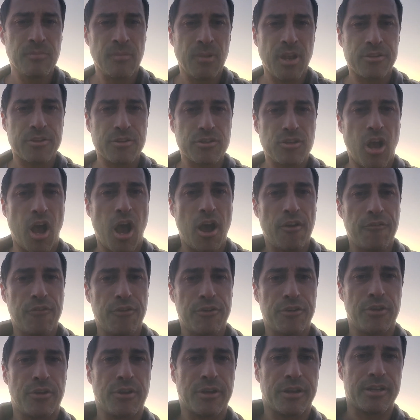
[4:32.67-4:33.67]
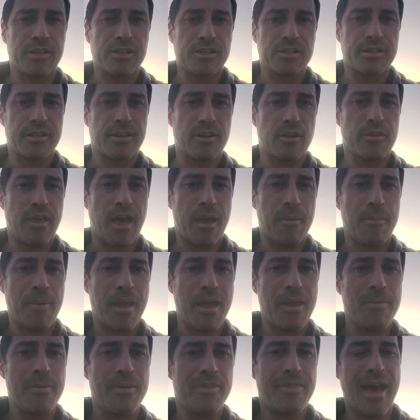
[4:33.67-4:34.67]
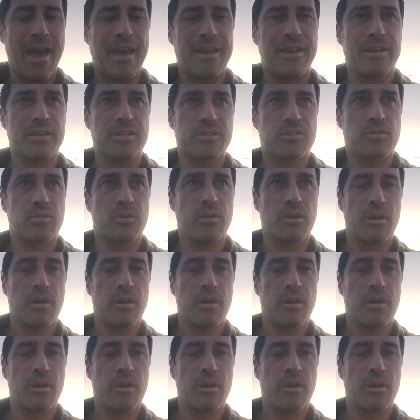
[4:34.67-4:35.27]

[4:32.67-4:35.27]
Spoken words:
Just offer you to consider that maybe that is